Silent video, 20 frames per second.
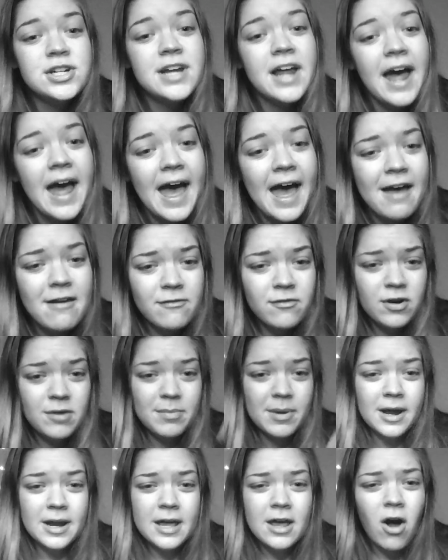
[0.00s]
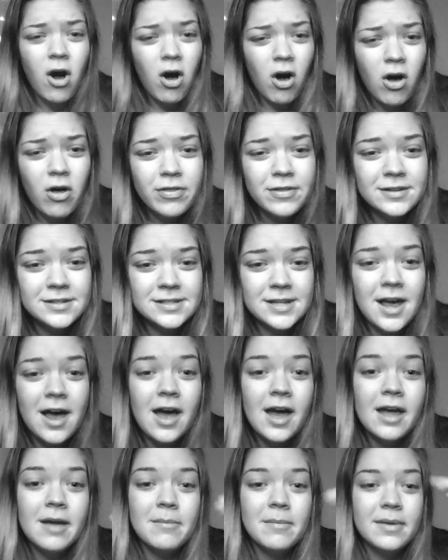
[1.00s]
to everybody all the
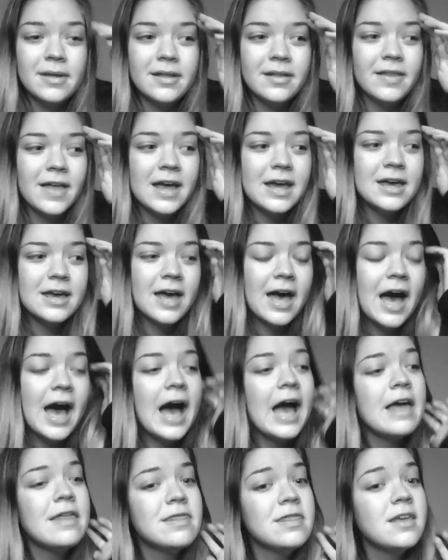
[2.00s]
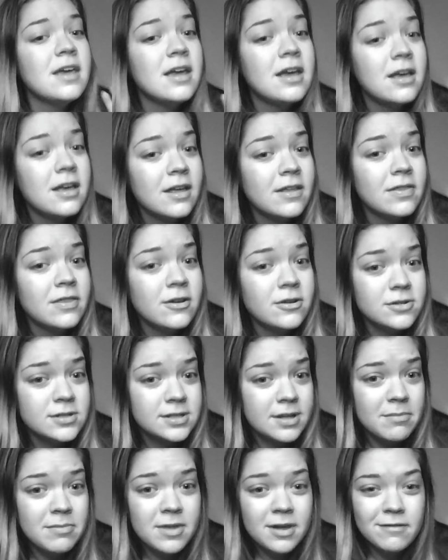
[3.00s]
time. Like, I think there's
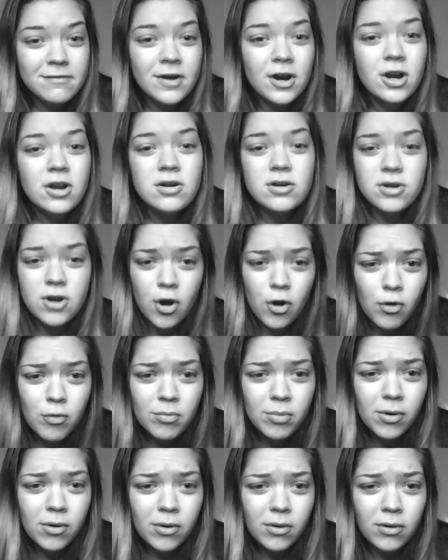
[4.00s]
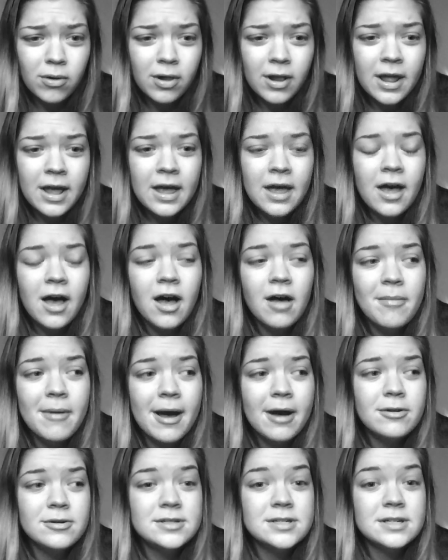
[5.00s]
something very noble
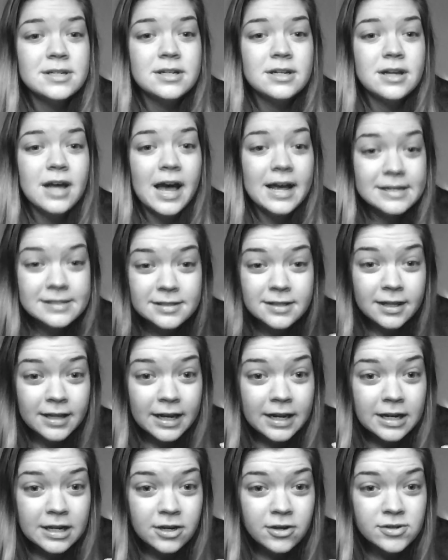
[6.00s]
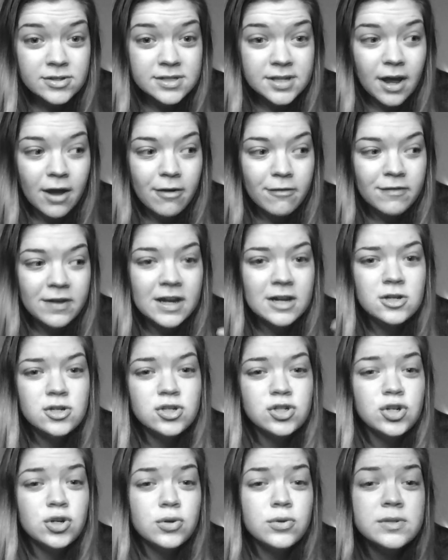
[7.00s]
about isolating yourself and
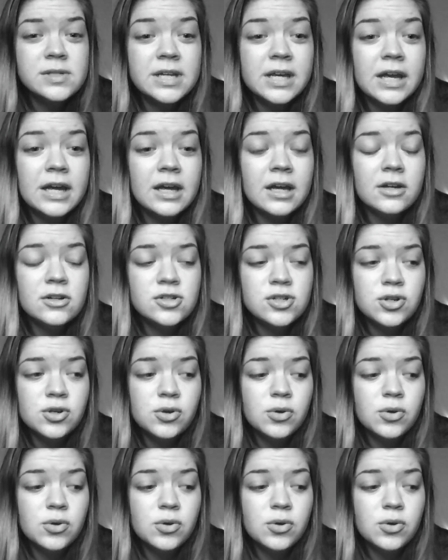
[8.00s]
choosing to